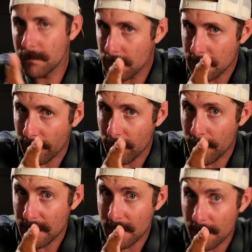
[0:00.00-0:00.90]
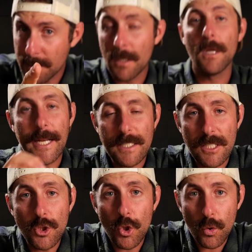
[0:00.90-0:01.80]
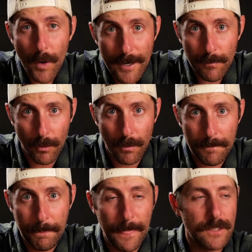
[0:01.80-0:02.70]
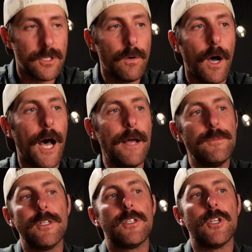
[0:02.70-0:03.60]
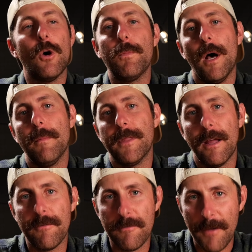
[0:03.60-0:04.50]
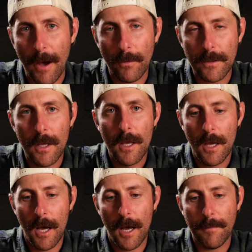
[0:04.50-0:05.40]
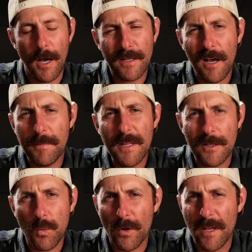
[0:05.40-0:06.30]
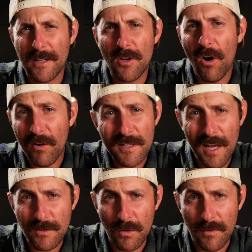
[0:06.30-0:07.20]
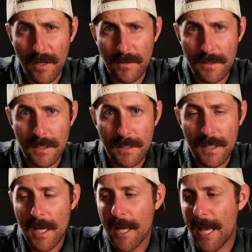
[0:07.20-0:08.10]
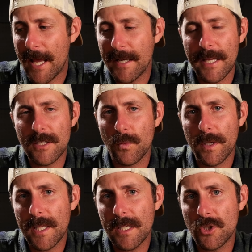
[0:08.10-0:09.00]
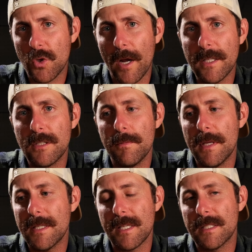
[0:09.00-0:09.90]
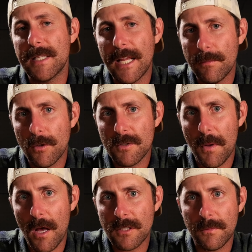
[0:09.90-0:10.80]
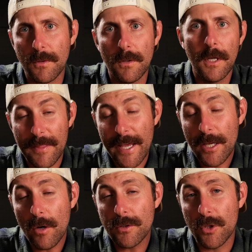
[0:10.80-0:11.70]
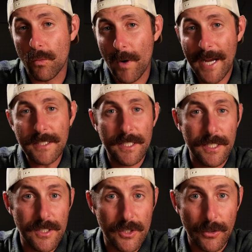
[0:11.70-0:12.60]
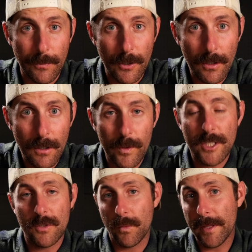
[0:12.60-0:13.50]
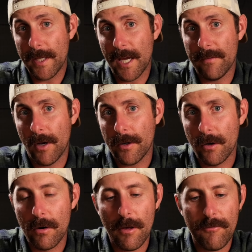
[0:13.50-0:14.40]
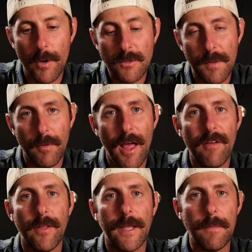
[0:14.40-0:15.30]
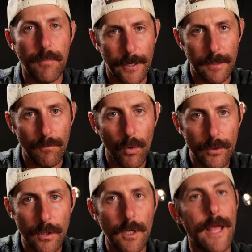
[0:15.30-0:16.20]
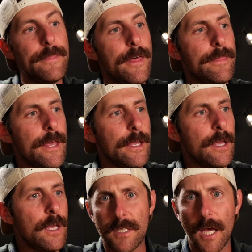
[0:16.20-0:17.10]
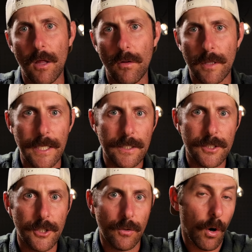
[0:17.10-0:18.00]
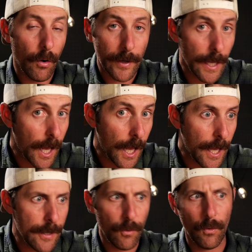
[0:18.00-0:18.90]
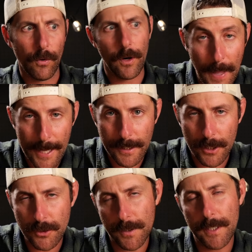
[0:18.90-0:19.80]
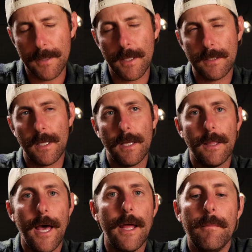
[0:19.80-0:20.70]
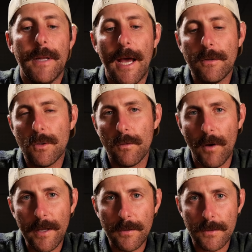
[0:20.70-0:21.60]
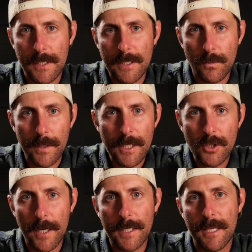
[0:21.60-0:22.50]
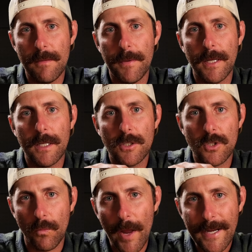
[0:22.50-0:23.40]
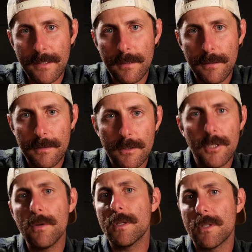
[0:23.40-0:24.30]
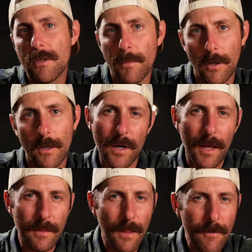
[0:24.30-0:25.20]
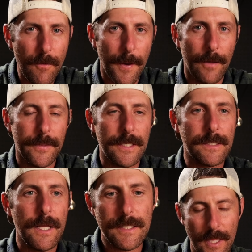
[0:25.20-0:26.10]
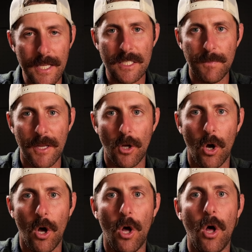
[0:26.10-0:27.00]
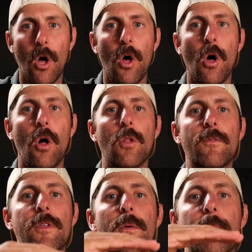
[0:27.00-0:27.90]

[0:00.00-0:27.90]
except for the pit zips, and it's incredible. So I'm just so pumped that I've found a company that's working as hard as Outdoor Vitals is and is really trying to be as sustainable as possible. They go direct to consumer, which is really kind of unheard of. Most people have like a brick and mortar and then they sell into REI or backcountry and things like that. But Outdoor Vitals is really trying to keep it direct to consumer. What I love about this is they can spend all of their